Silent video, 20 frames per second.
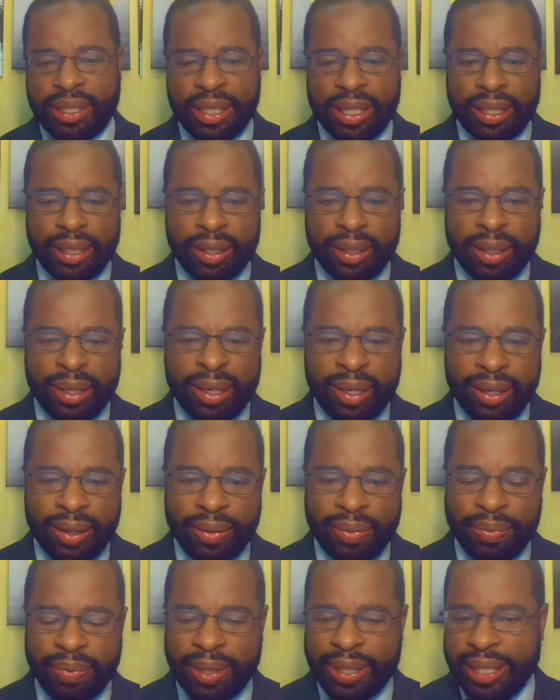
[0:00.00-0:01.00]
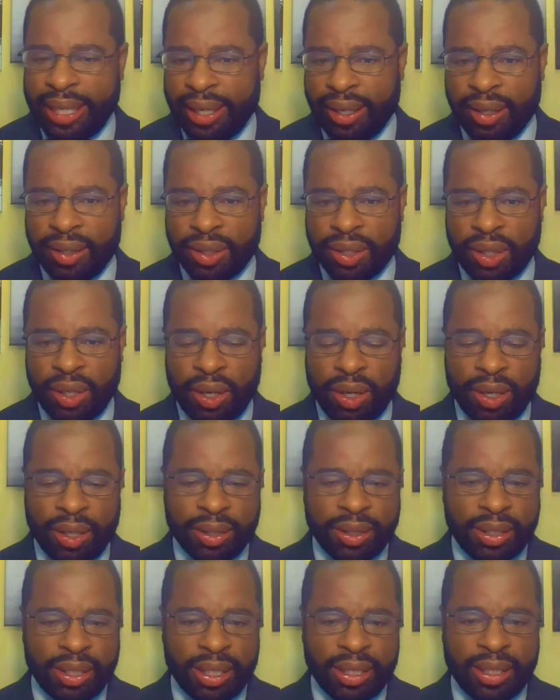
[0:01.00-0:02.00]
and ridiculous
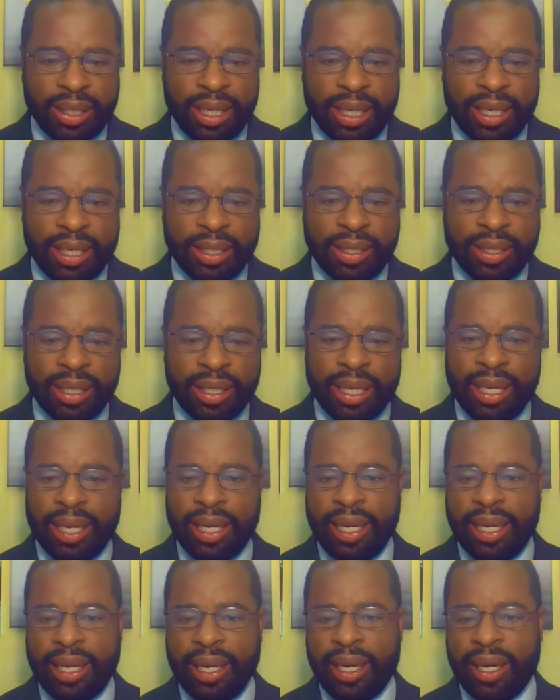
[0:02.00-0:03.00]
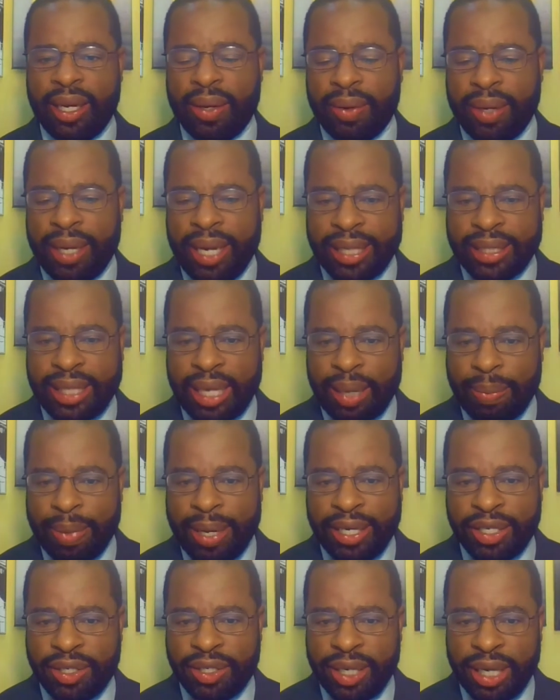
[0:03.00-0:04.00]
laws, such as, guess how
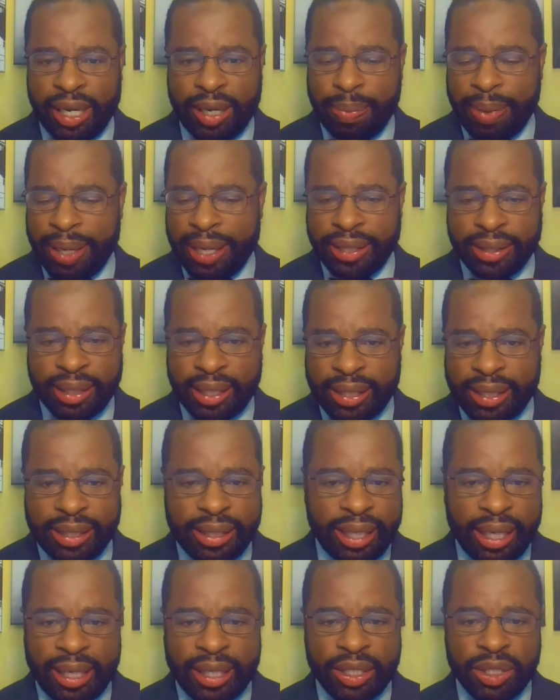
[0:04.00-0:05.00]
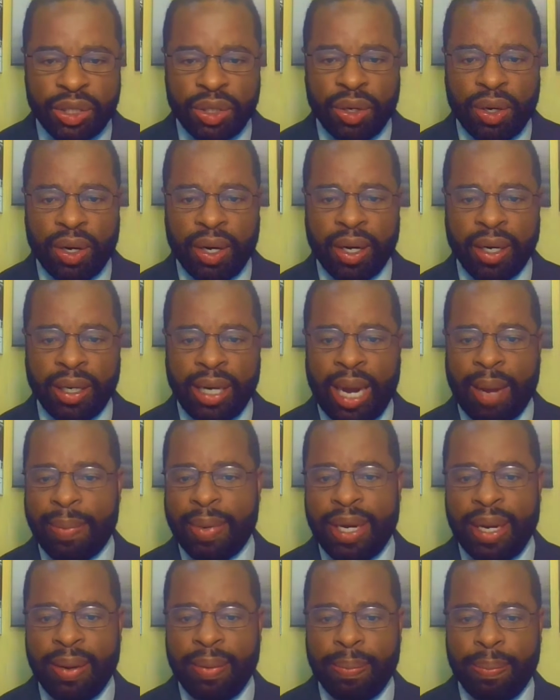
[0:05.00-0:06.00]
many jelly beans in a jelly jar, how
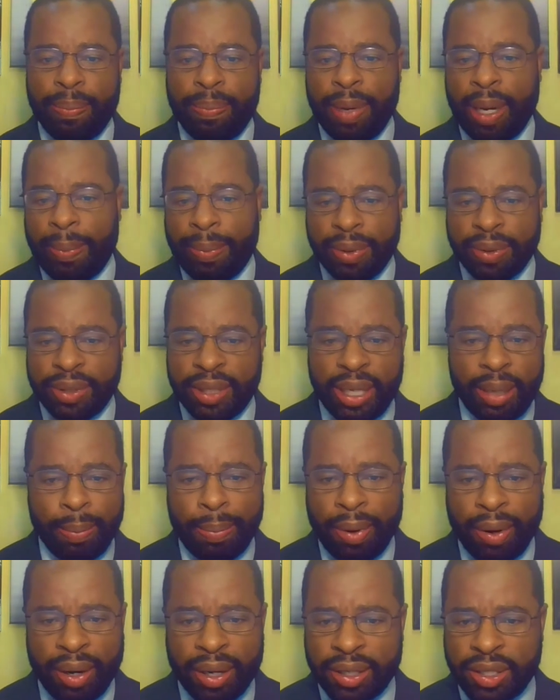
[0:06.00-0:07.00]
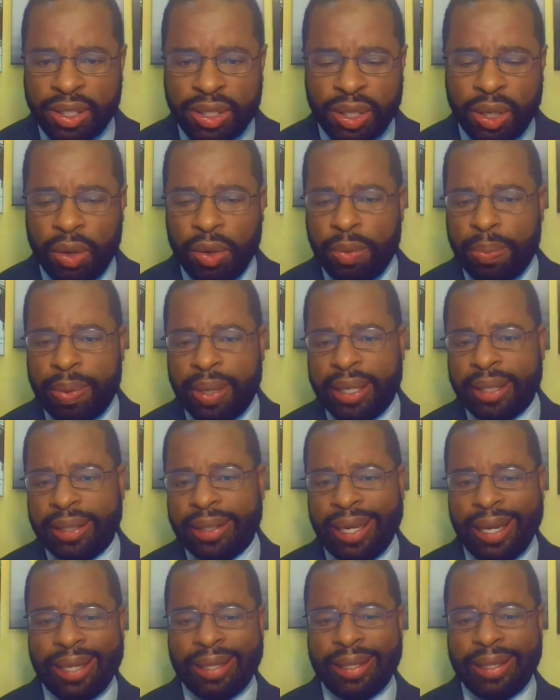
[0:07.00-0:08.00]
many bubbles in a bar of soap, and
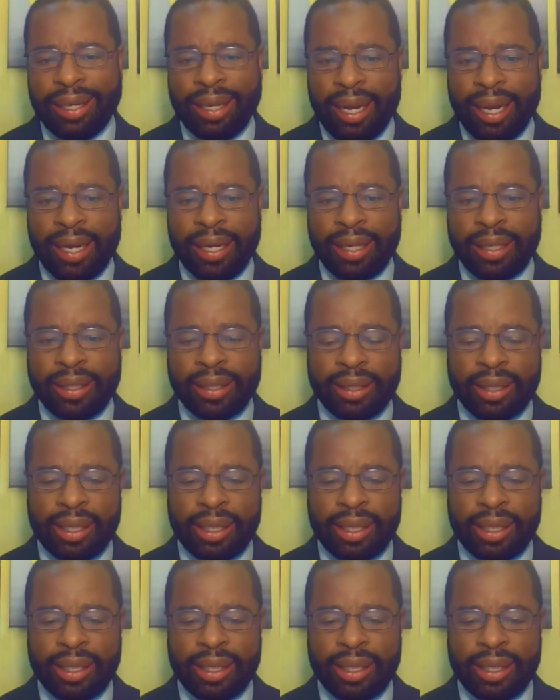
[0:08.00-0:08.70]
the like.